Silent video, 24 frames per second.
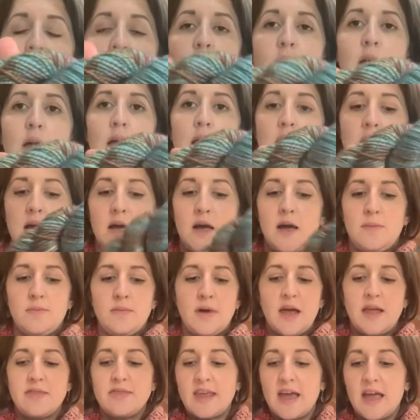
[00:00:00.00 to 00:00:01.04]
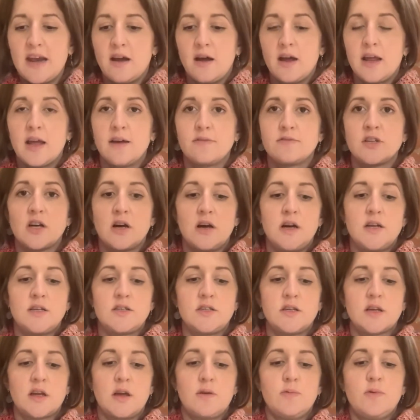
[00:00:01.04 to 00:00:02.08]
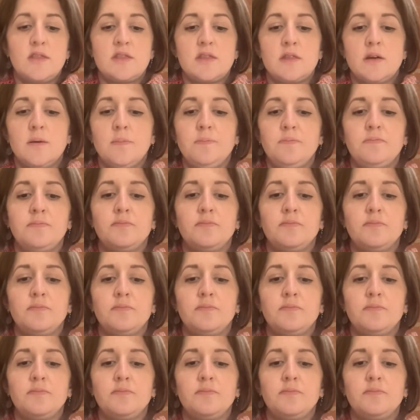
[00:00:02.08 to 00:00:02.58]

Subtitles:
And then I have dyed to go with them